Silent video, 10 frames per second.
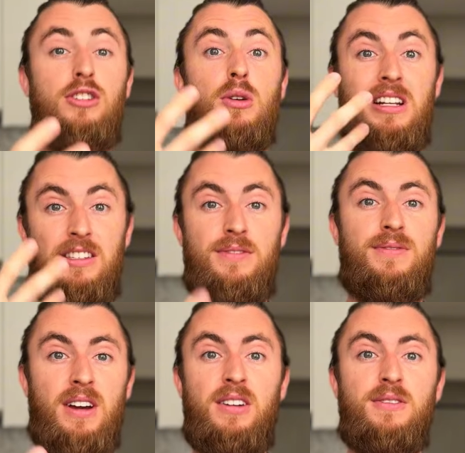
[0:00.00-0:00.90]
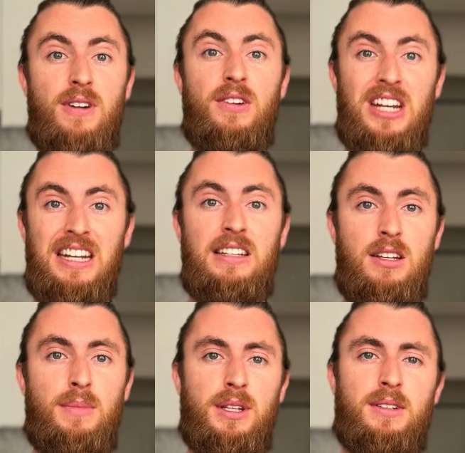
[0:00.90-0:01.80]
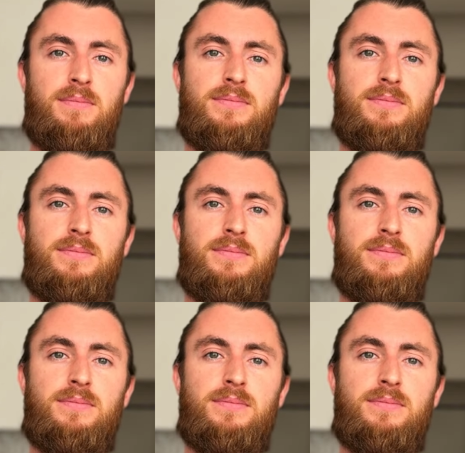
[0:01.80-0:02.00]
So it's very, very intimate.